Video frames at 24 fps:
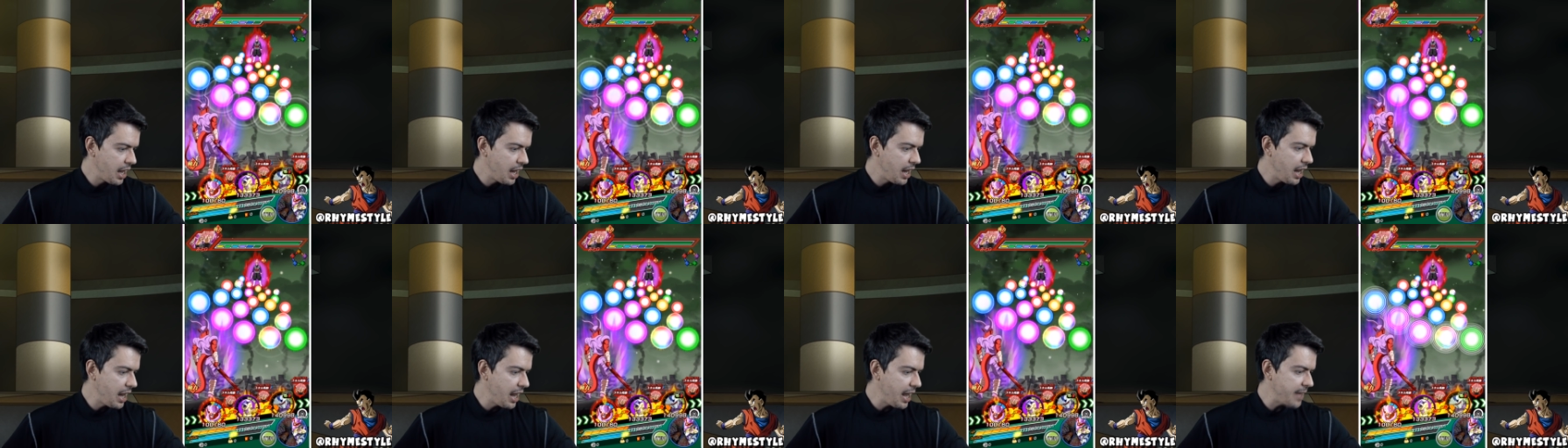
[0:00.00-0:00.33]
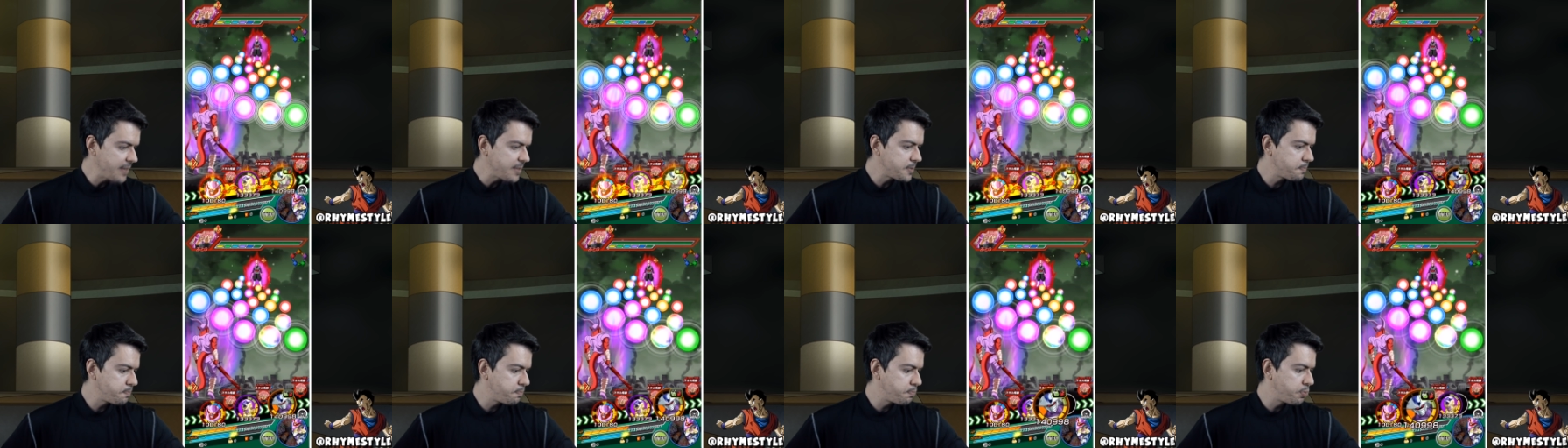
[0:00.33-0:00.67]

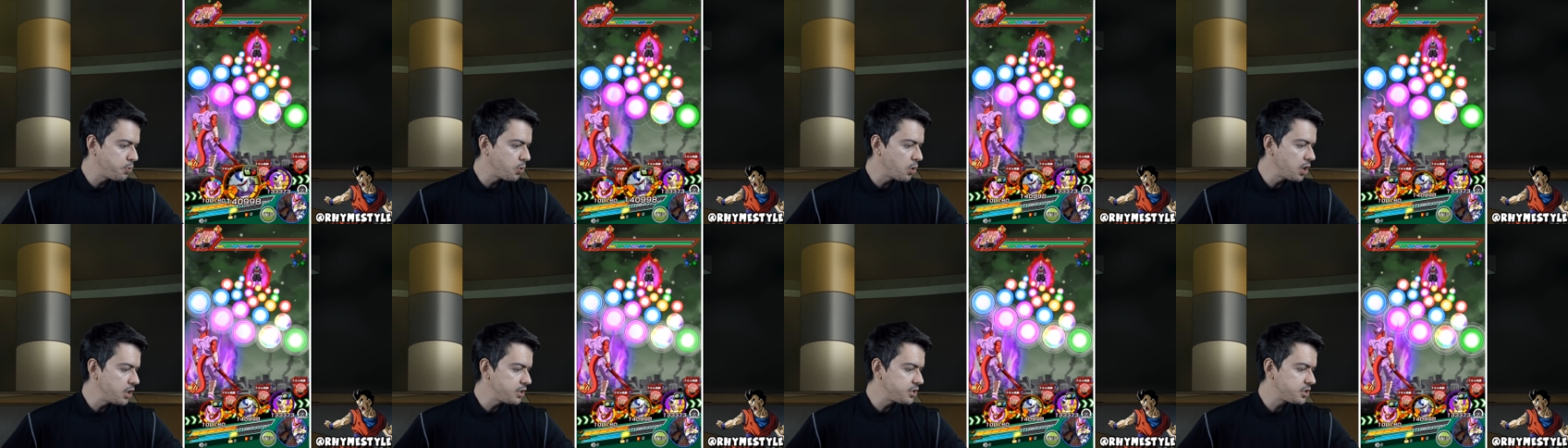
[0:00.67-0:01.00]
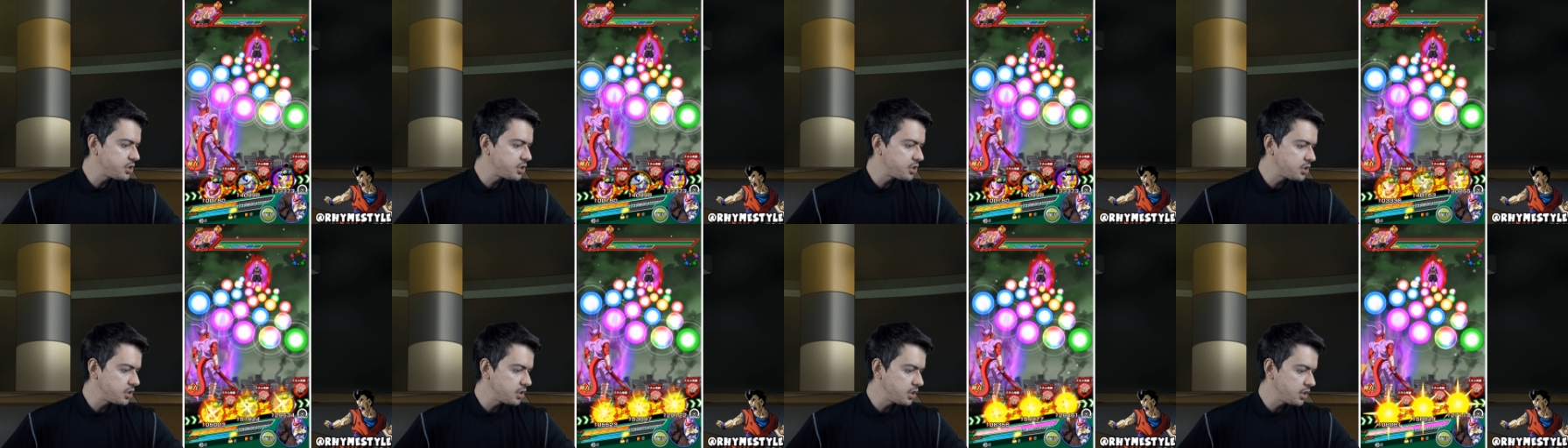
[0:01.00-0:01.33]
Let's
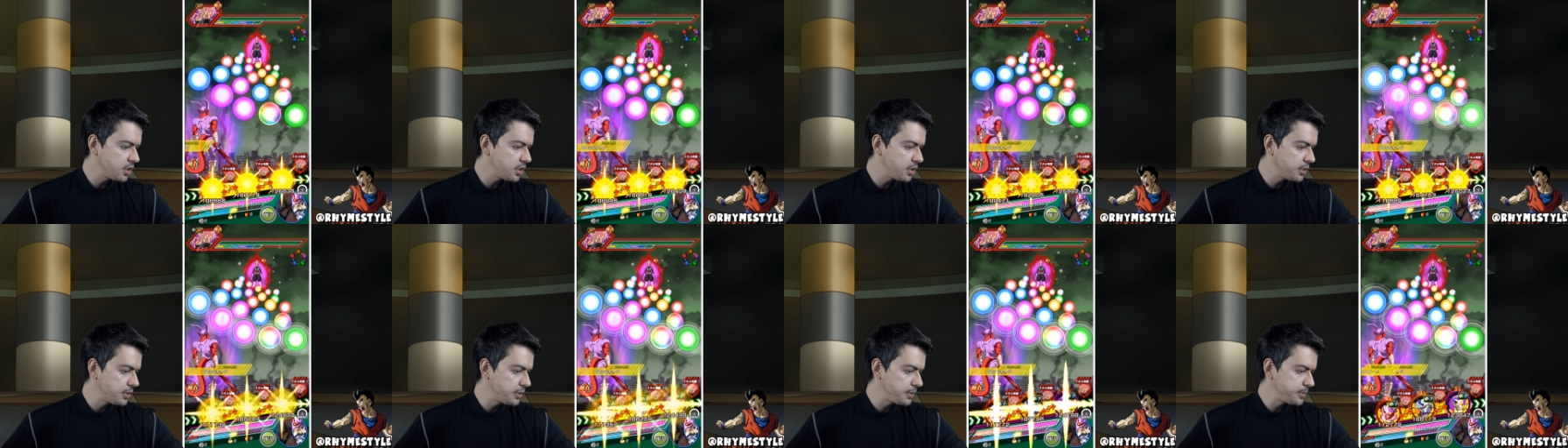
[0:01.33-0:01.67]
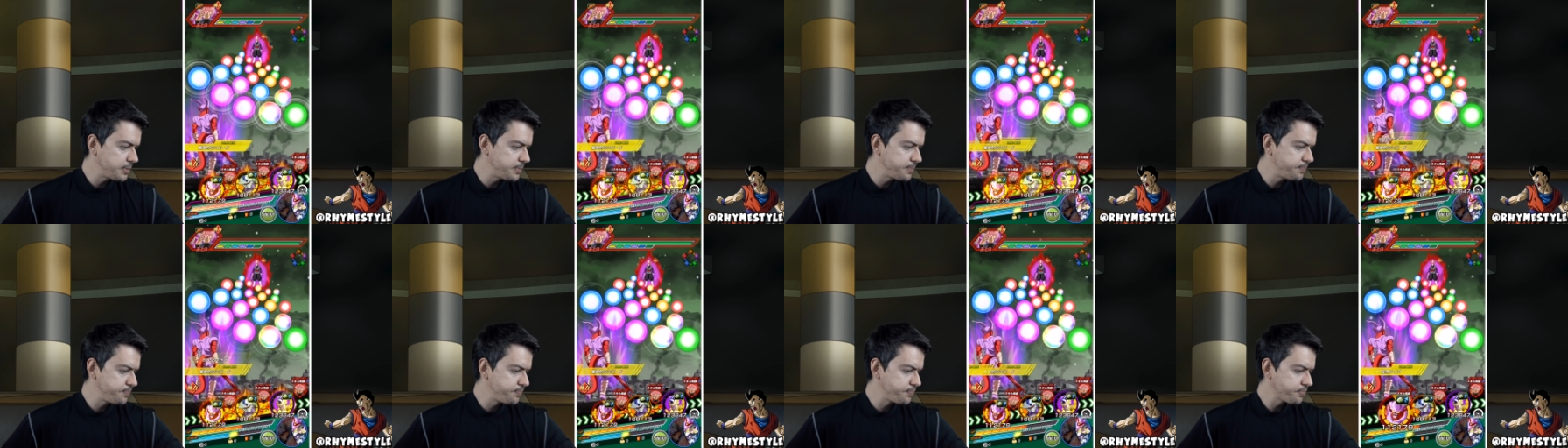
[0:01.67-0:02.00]
put,
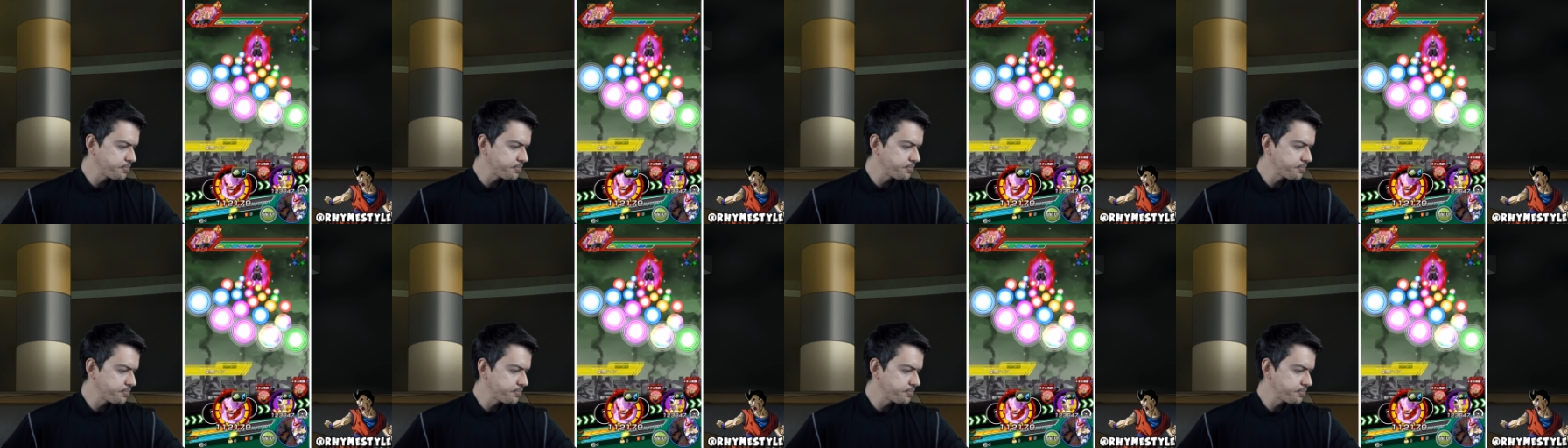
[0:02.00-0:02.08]
um,